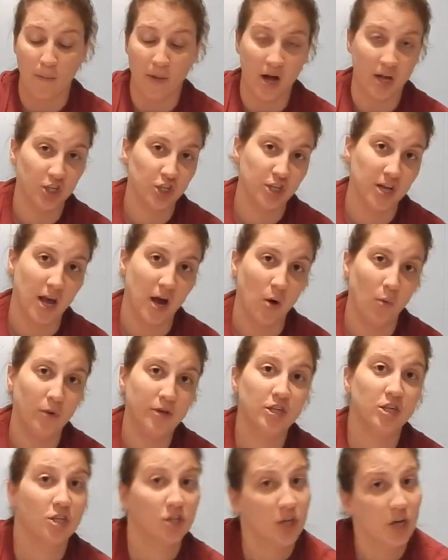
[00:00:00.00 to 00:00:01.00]
much now,
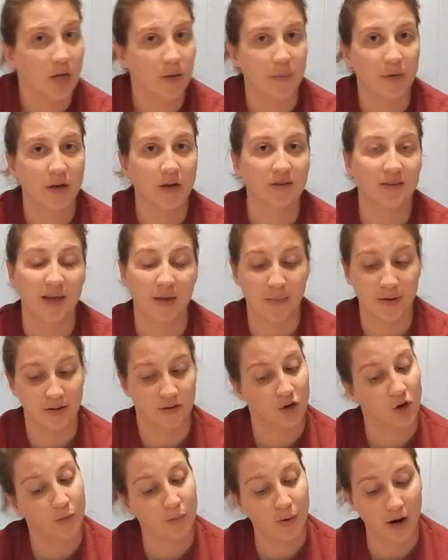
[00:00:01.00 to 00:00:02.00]
which is good because that means
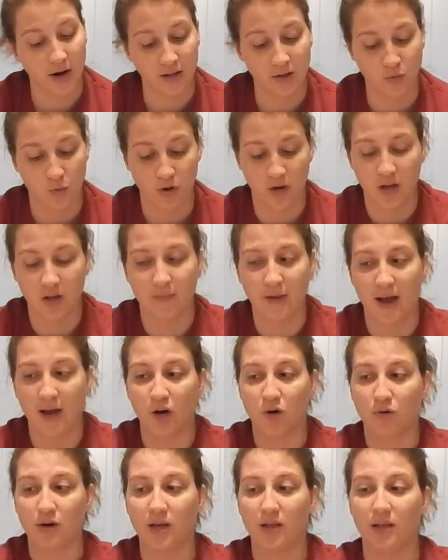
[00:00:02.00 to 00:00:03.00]
that her body's working back
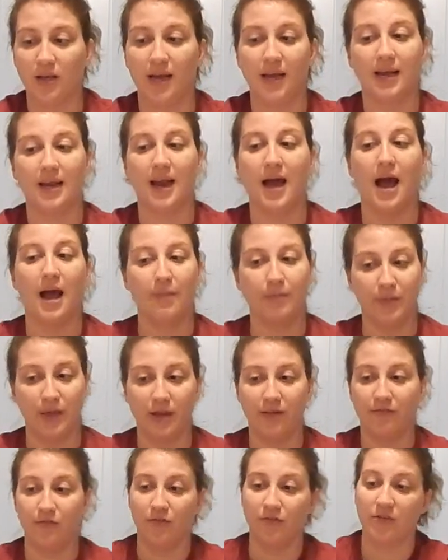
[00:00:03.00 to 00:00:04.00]
correctly, and I'm
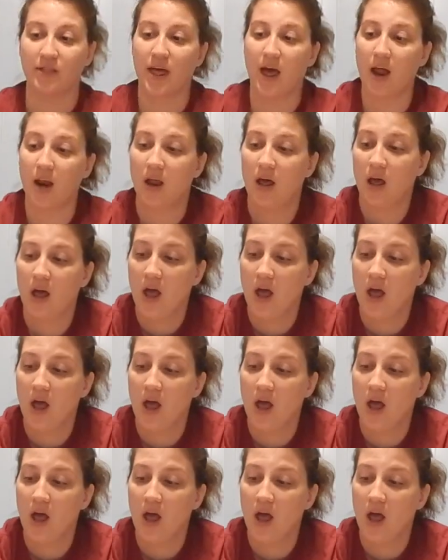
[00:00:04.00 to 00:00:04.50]
thankful for that.